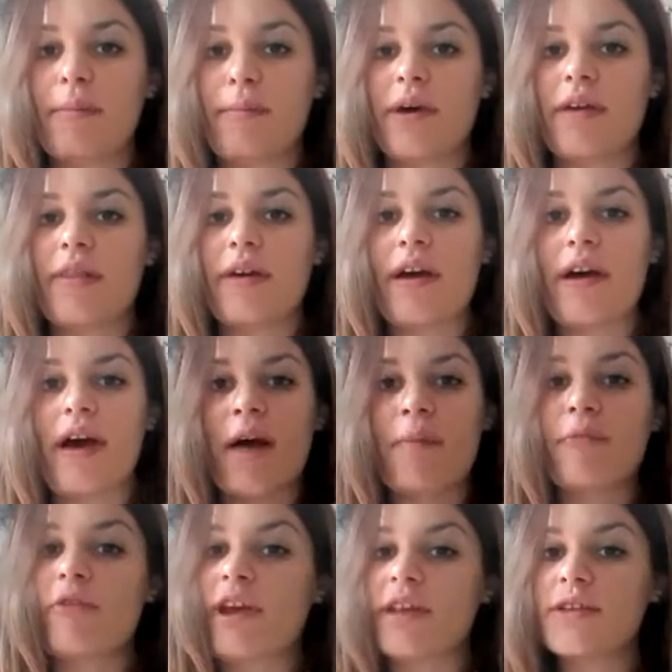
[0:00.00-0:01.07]
But
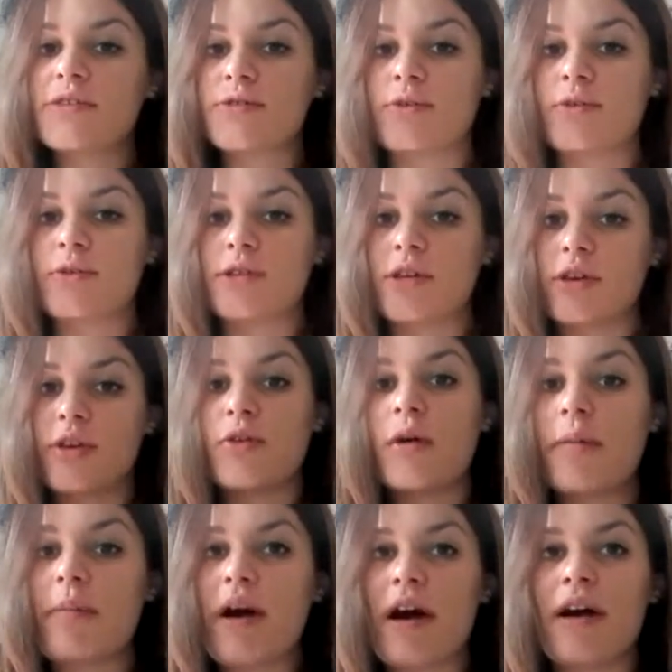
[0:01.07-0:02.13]
I'm ready to talk you
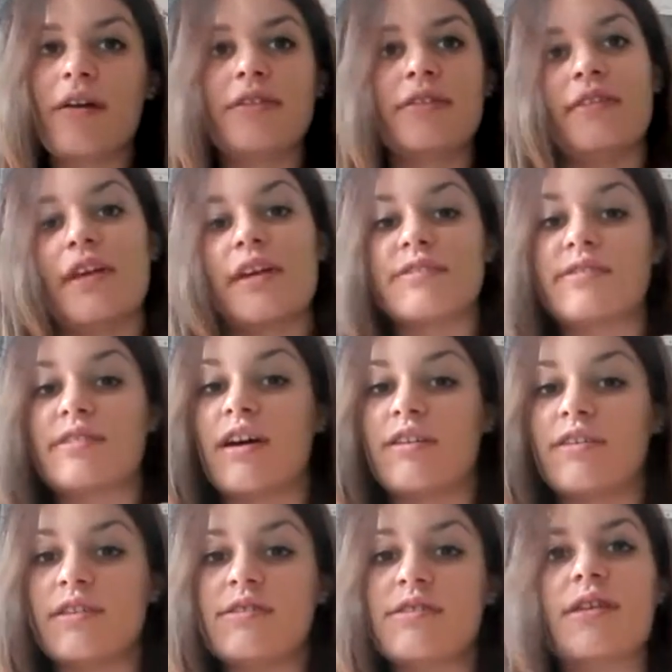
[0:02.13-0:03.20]
about the next
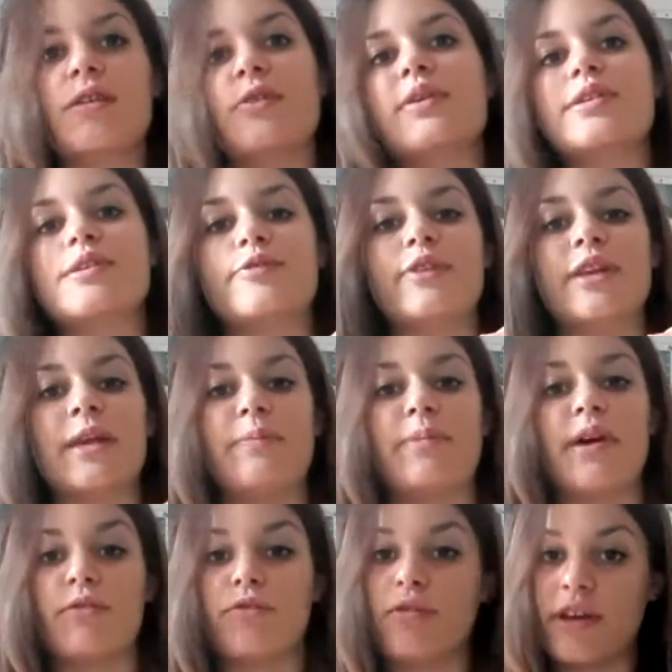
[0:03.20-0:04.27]
artist, Luis Felipe
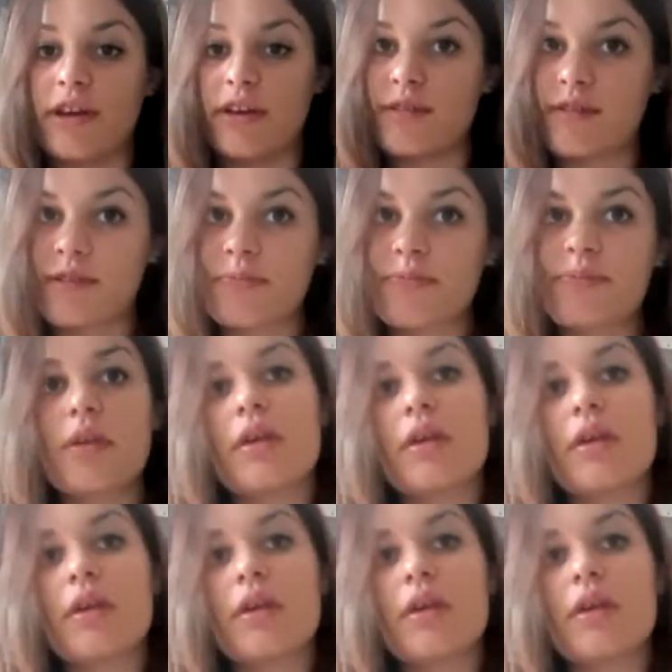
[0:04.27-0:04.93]
Rodrigues.